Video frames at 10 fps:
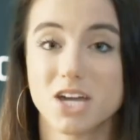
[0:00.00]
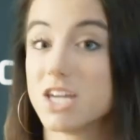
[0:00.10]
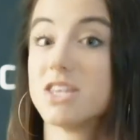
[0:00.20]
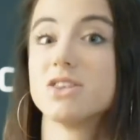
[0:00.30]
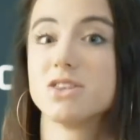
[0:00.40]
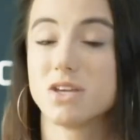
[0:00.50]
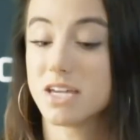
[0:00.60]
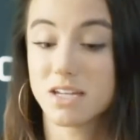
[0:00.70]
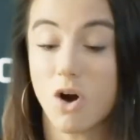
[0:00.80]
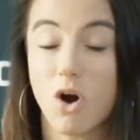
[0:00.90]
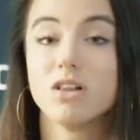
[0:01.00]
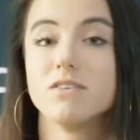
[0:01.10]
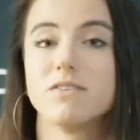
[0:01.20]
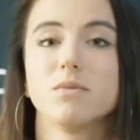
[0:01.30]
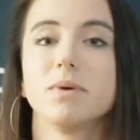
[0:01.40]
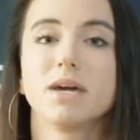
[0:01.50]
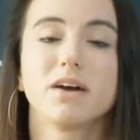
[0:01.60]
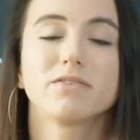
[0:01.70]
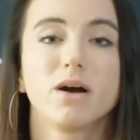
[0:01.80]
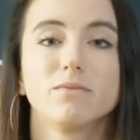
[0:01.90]
in all of MMA
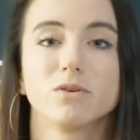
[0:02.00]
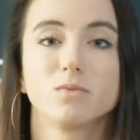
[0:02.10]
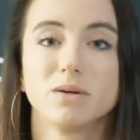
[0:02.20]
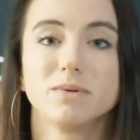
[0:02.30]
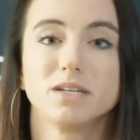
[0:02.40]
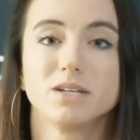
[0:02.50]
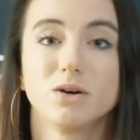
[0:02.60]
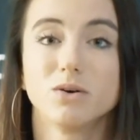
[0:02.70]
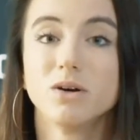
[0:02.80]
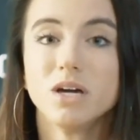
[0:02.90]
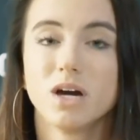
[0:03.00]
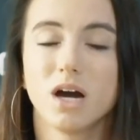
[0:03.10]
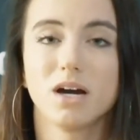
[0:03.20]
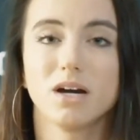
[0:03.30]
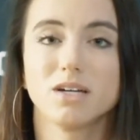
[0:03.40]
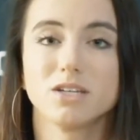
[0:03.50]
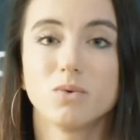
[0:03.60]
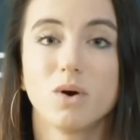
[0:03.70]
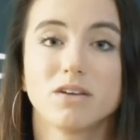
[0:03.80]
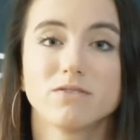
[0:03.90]
have come from women. You know,
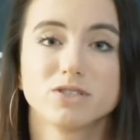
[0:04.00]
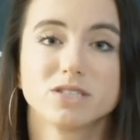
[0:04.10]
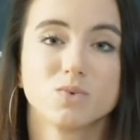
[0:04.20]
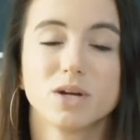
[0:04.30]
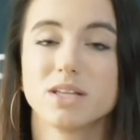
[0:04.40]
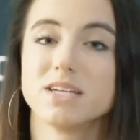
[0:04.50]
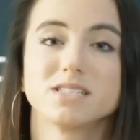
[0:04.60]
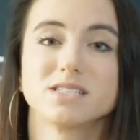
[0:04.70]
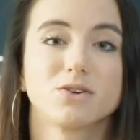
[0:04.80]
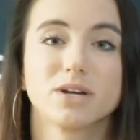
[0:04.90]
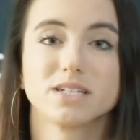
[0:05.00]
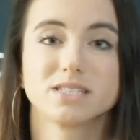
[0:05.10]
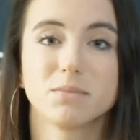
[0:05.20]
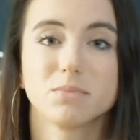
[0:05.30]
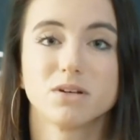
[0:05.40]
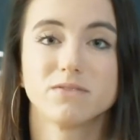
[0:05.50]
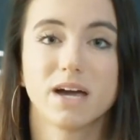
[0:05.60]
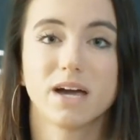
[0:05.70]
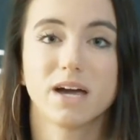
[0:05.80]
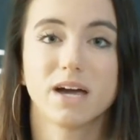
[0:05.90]
Joanna versus Whaley is a great example of
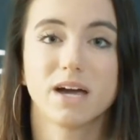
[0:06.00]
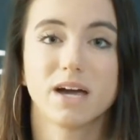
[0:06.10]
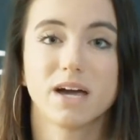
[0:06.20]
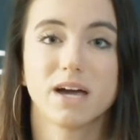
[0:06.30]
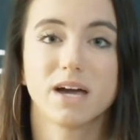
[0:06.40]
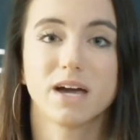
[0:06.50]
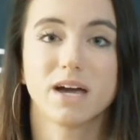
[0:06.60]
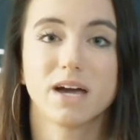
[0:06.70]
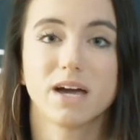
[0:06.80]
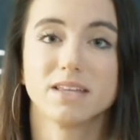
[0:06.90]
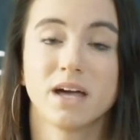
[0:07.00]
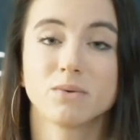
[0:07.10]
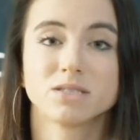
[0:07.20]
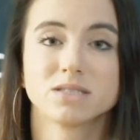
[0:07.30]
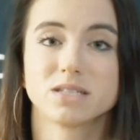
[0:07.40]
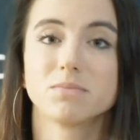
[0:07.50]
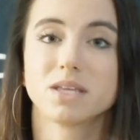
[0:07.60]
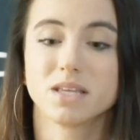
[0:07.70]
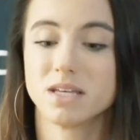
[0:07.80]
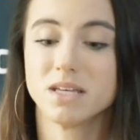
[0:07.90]
that, and that was
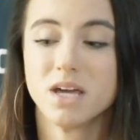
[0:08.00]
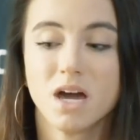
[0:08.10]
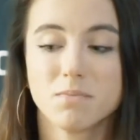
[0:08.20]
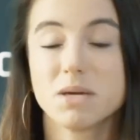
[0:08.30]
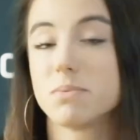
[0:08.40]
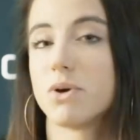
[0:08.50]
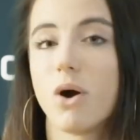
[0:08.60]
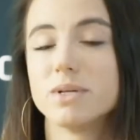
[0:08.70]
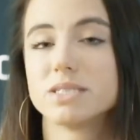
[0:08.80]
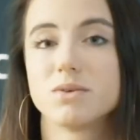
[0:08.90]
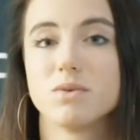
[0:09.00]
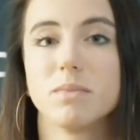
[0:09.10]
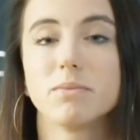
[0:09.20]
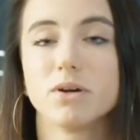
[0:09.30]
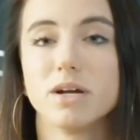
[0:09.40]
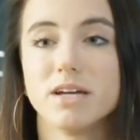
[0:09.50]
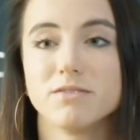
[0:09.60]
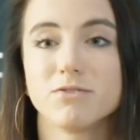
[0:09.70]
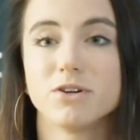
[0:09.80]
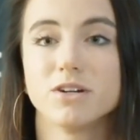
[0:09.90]
something that people are always going to remember.
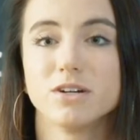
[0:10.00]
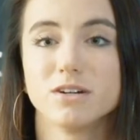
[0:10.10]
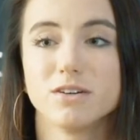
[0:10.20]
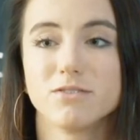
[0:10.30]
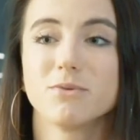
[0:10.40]
And for